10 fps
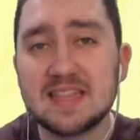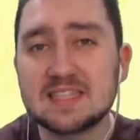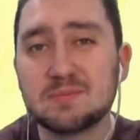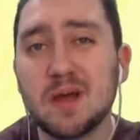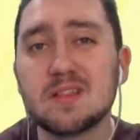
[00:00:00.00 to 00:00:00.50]

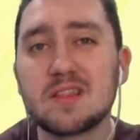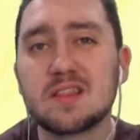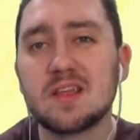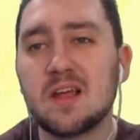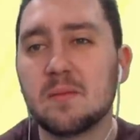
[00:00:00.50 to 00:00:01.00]
this month.
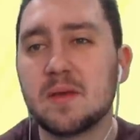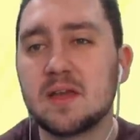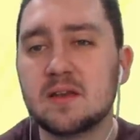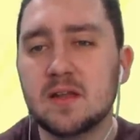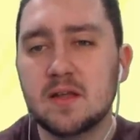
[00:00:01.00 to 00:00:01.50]
I
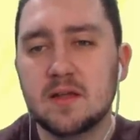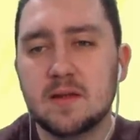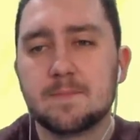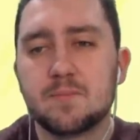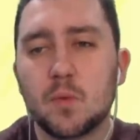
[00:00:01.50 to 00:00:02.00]
mean,
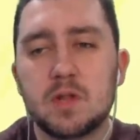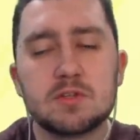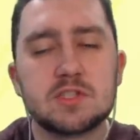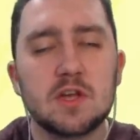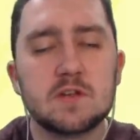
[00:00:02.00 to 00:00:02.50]
when he
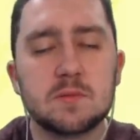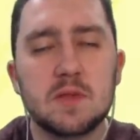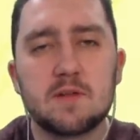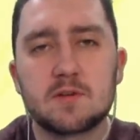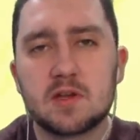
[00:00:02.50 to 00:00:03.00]
returns from
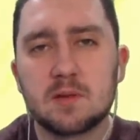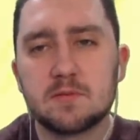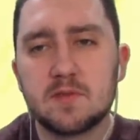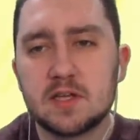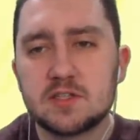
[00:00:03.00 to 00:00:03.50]
the African Cup
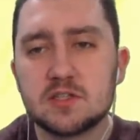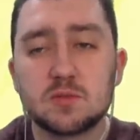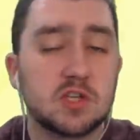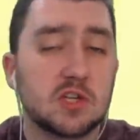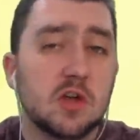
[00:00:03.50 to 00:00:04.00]
of Nations,
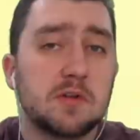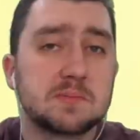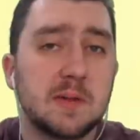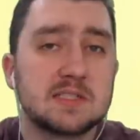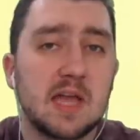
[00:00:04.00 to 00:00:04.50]
which I don't
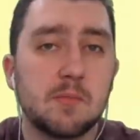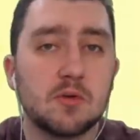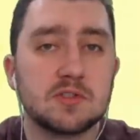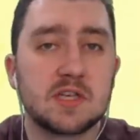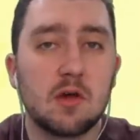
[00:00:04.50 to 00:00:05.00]
expect
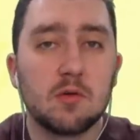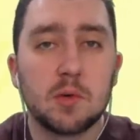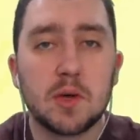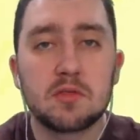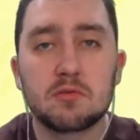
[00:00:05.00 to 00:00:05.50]
Gabon to get all the
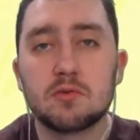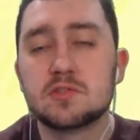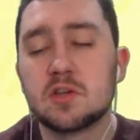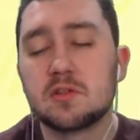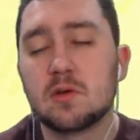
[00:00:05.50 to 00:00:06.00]
way through,
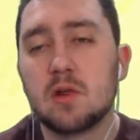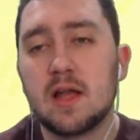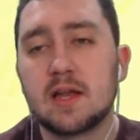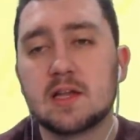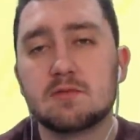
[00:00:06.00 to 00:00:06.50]
so they'll
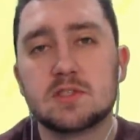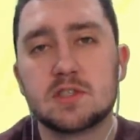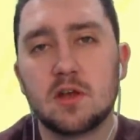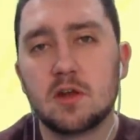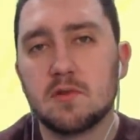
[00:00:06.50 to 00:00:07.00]
likely
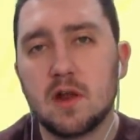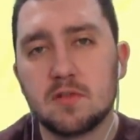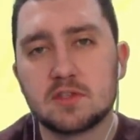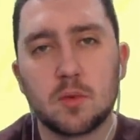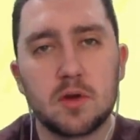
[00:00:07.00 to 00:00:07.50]
return around
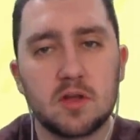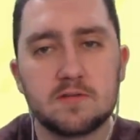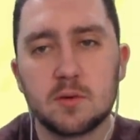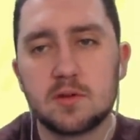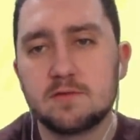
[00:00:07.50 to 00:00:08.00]
the
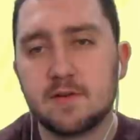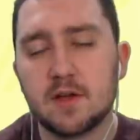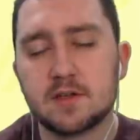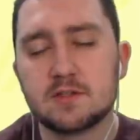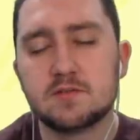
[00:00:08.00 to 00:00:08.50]
20th,
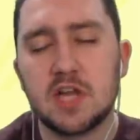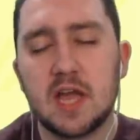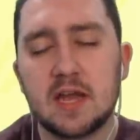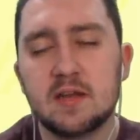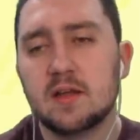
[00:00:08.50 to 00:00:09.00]
21st of
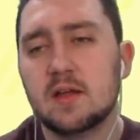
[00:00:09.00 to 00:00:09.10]
Jan.